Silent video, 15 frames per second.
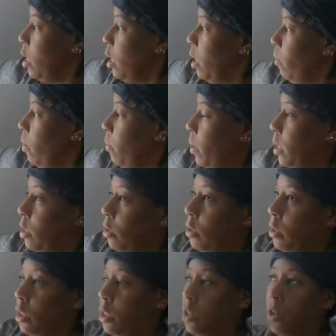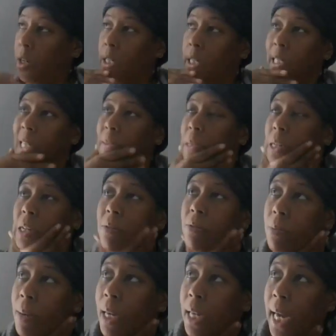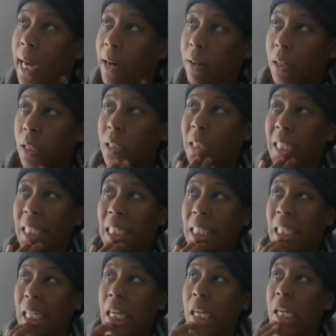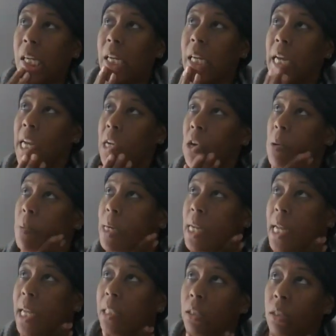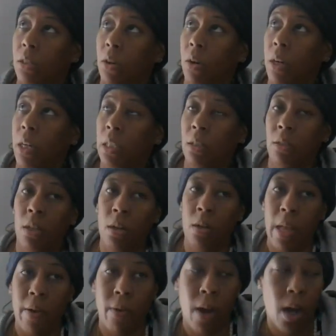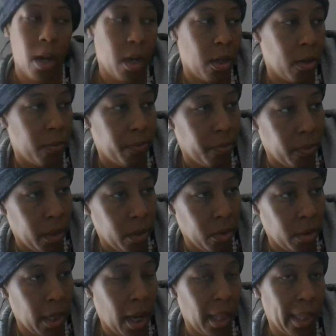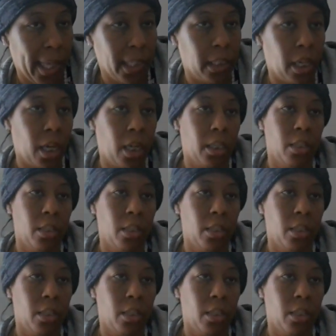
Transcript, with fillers: And we went door to door in the neighborhood for about an hour at least, and nobody answered the door. And you know they were all home. You saw lights on.